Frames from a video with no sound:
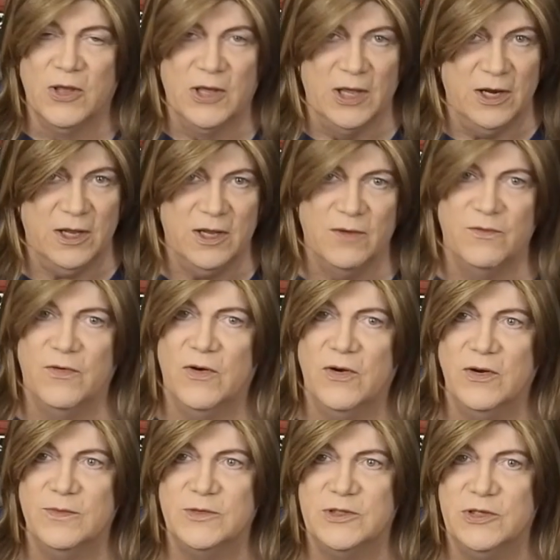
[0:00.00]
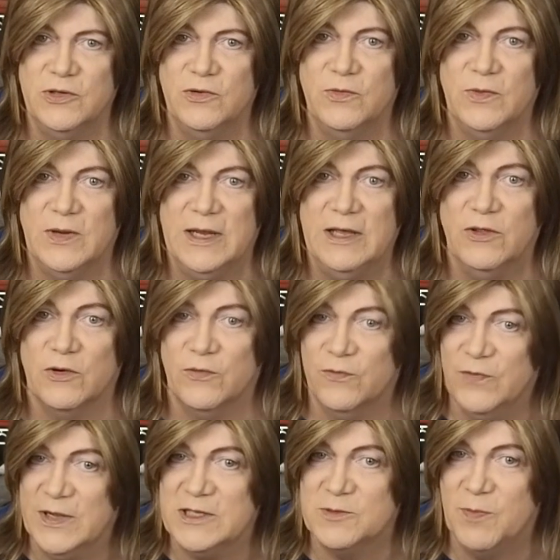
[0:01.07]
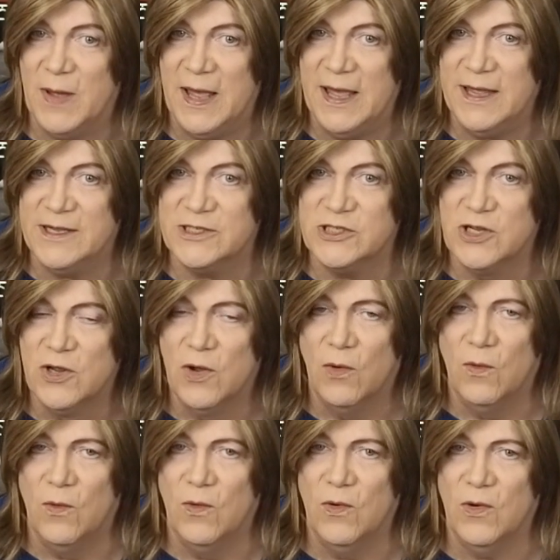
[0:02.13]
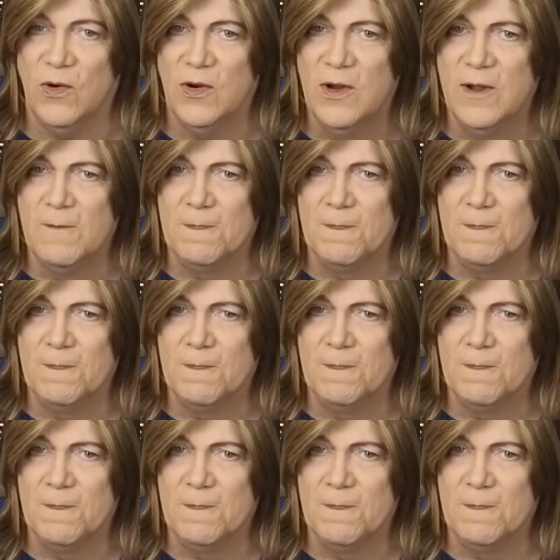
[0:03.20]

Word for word: Going to convert them to either fixed bias or